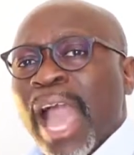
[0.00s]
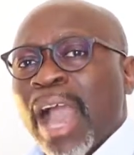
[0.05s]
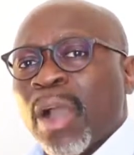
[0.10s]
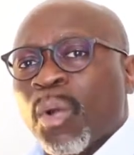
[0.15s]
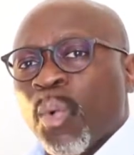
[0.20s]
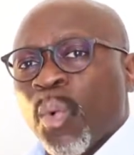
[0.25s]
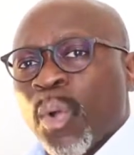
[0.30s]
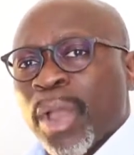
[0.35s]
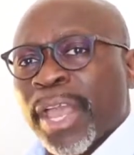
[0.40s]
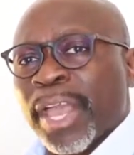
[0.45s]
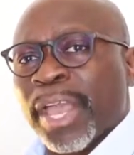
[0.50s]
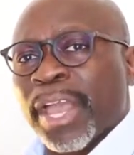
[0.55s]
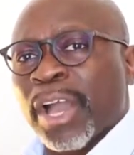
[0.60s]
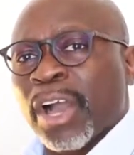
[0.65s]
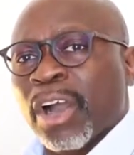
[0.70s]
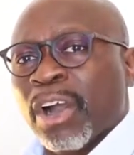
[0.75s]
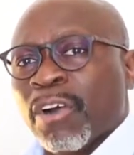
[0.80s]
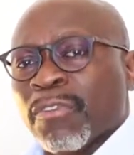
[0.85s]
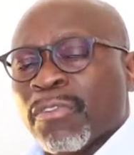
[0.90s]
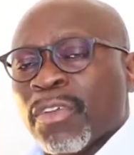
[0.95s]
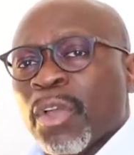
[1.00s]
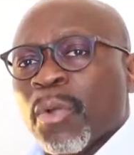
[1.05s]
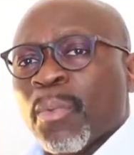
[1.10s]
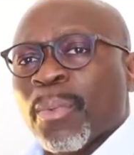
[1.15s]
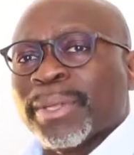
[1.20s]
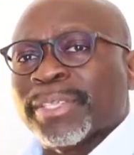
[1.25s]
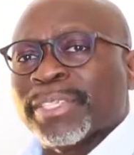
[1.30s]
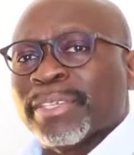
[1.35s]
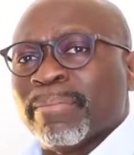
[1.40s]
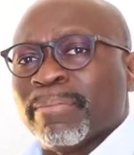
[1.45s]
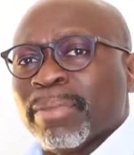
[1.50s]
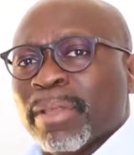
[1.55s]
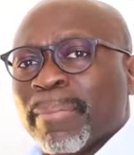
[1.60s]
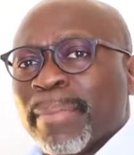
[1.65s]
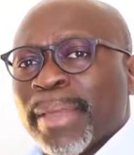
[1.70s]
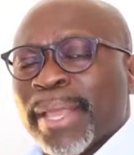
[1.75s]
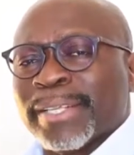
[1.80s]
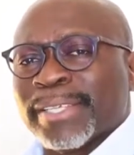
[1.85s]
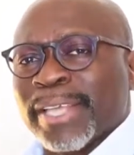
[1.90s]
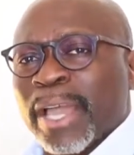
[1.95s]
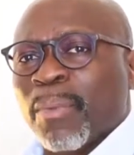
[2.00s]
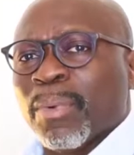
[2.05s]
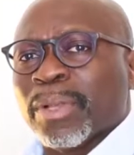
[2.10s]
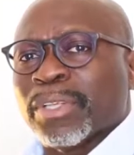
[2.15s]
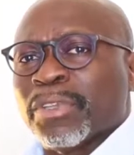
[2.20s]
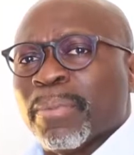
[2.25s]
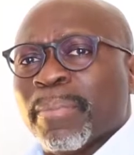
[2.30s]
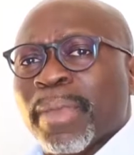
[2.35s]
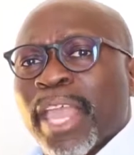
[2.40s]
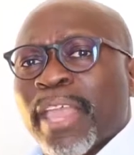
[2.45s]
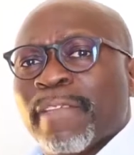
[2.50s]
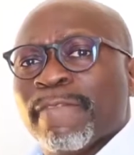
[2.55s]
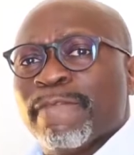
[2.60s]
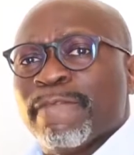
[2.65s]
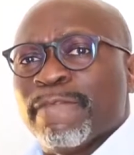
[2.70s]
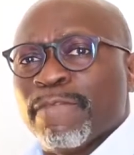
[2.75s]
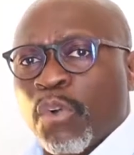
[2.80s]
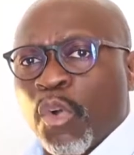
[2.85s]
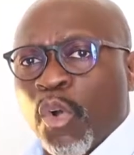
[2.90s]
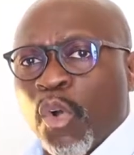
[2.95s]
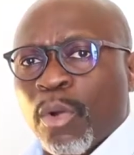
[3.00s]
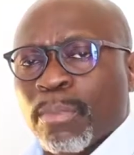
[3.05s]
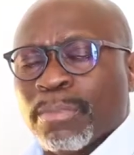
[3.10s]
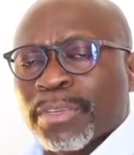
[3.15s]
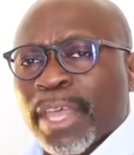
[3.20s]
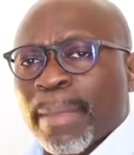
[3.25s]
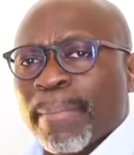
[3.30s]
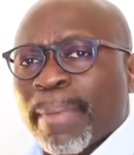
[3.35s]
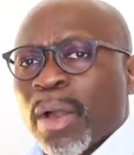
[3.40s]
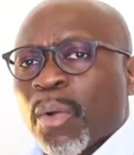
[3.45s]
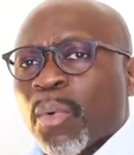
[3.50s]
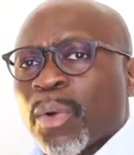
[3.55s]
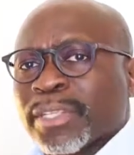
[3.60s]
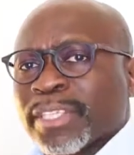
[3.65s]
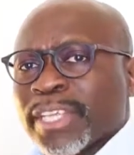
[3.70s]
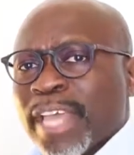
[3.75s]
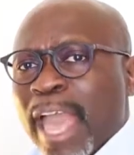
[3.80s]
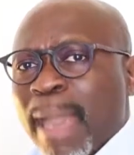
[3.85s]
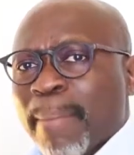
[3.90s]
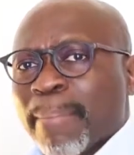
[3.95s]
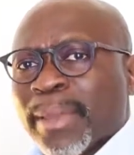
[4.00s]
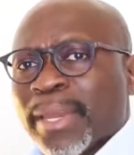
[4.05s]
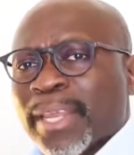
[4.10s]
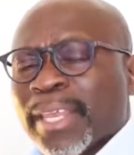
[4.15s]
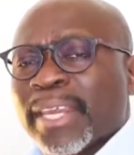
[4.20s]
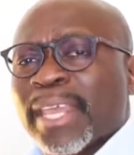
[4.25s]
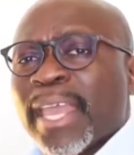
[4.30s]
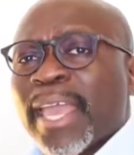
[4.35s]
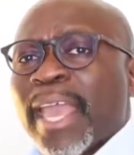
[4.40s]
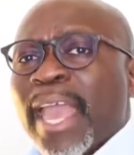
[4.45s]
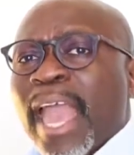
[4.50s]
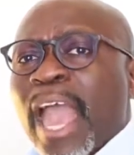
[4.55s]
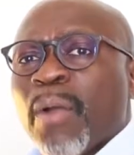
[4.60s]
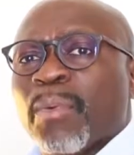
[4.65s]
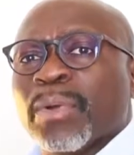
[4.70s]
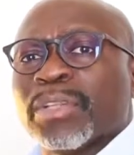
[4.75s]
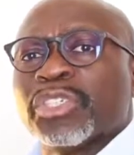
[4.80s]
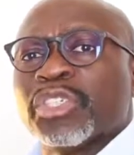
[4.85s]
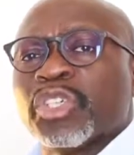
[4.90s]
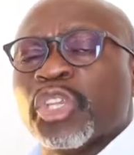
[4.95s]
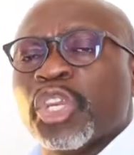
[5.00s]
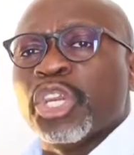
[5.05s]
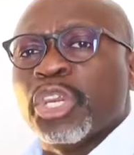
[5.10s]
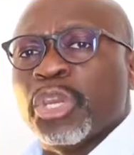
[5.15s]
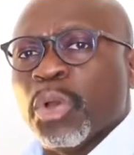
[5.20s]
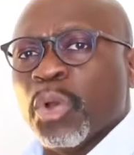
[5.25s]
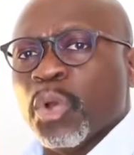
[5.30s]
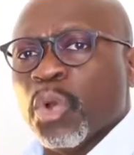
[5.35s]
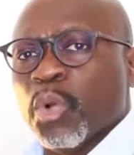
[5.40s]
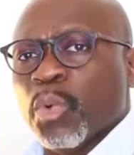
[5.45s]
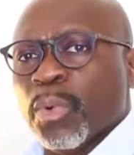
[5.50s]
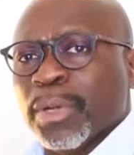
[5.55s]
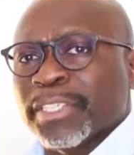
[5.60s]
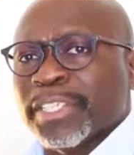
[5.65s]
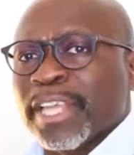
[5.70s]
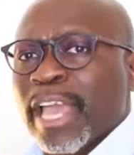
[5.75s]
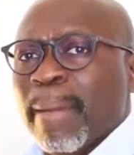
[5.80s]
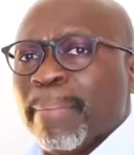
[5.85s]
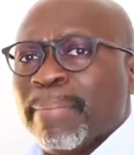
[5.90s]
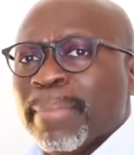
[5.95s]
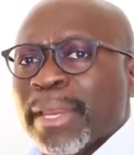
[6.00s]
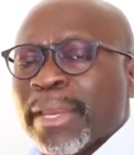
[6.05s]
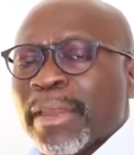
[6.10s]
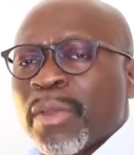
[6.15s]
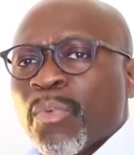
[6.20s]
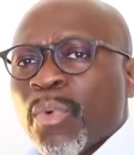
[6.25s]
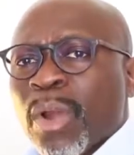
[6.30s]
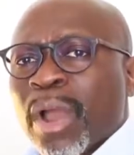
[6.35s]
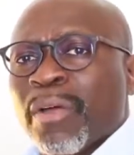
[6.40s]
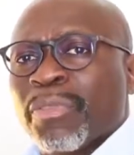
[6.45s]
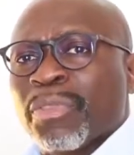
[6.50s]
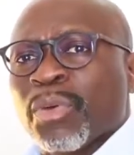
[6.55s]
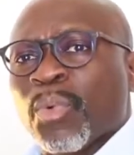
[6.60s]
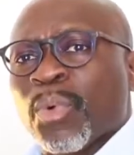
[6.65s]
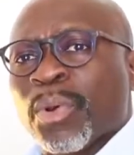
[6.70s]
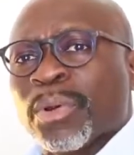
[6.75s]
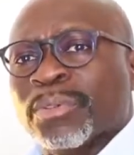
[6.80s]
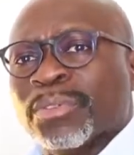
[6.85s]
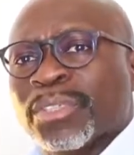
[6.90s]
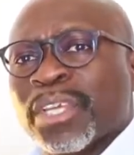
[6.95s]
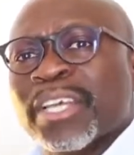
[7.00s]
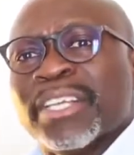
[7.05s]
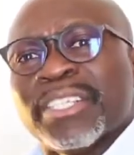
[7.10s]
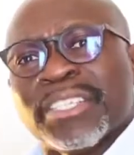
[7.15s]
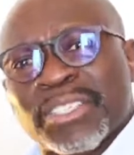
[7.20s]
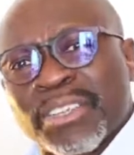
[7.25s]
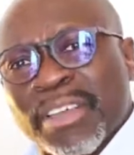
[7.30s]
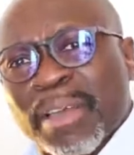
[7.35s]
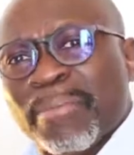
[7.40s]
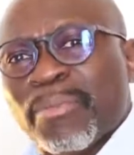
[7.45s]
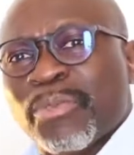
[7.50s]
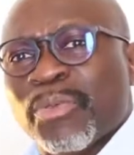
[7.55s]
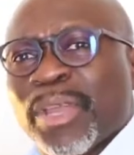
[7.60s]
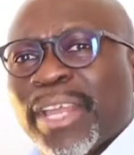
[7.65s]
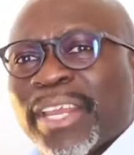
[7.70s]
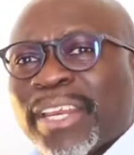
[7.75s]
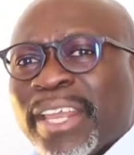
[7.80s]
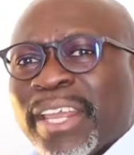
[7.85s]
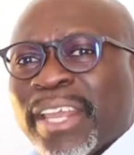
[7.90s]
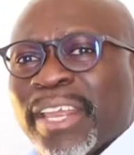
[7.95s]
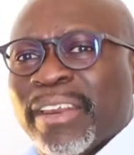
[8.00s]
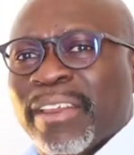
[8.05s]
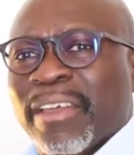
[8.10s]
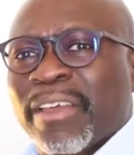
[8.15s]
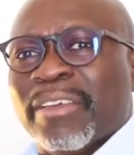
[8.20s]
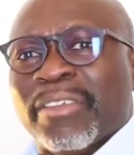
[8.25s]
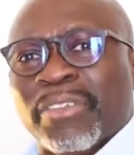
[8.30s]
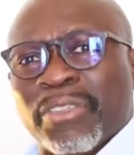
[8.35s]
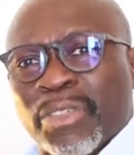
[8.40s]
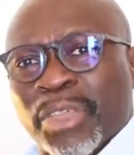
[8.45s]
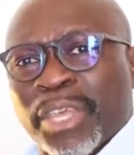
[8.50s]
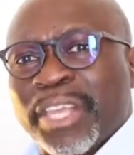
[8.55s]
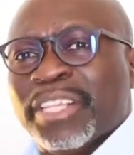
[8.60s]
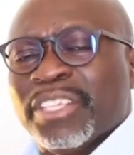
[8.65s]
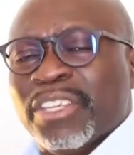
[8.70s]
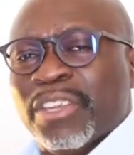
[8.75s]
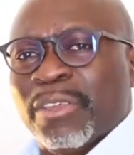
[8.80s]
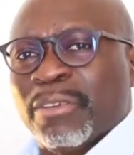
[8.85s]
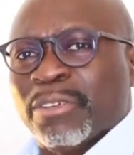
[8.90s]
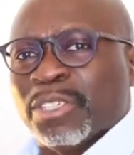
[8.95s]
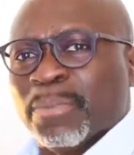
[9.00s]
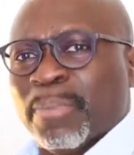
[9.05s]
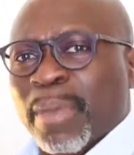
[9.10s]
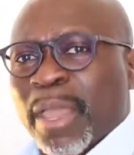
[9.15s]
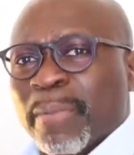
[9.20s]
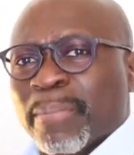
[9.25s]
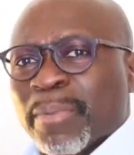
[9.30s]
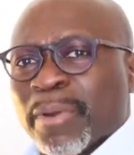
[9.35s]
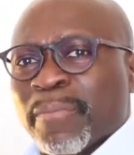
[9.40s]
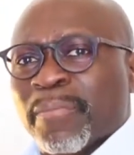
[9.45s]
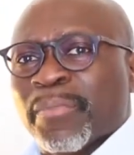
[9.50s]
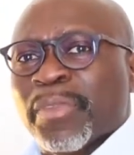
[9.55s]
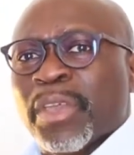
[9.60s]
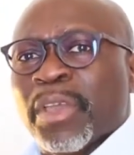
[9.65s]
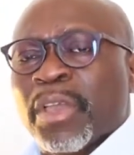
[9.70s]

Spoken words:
Aware of, which simply means I want to be informed about what's happening. I want know what's happening around the world. So I'm reading this newspaper.